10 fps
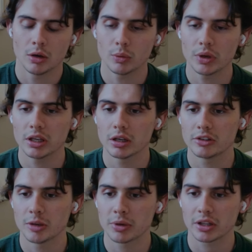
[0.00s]
We
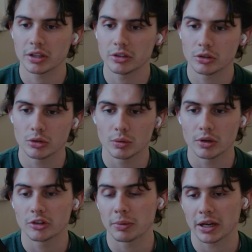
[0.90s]
typically do
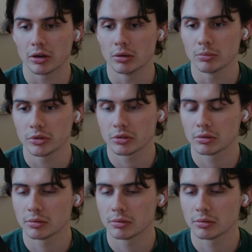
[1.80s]
spec homes.